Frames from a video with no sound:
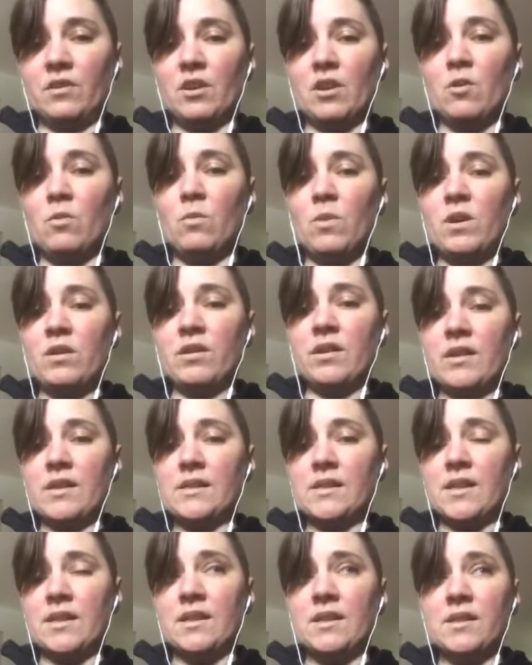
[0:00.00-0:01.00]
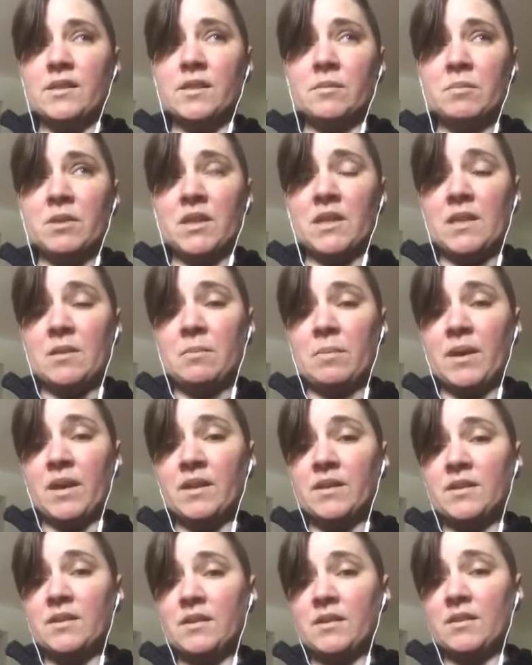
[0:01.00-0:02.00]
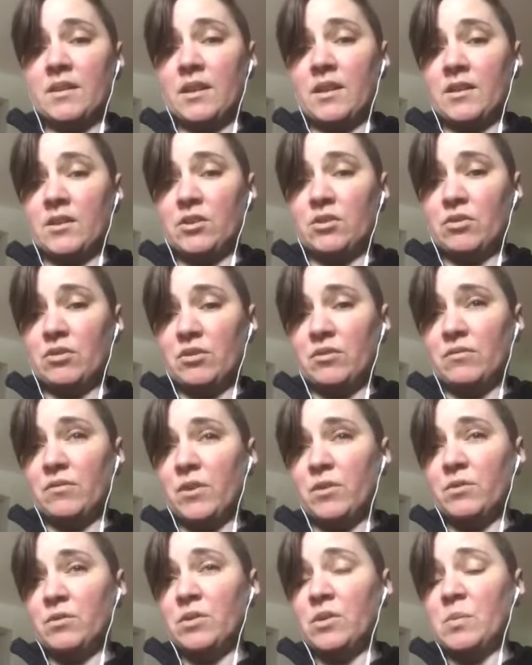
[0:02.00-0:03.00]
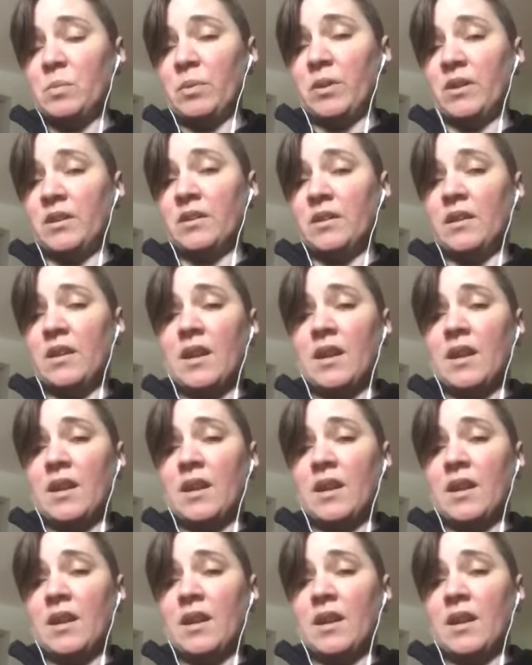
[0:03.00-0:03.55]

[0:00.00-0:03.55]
Well, guys, I guess I'm going to get back to answering the phones, but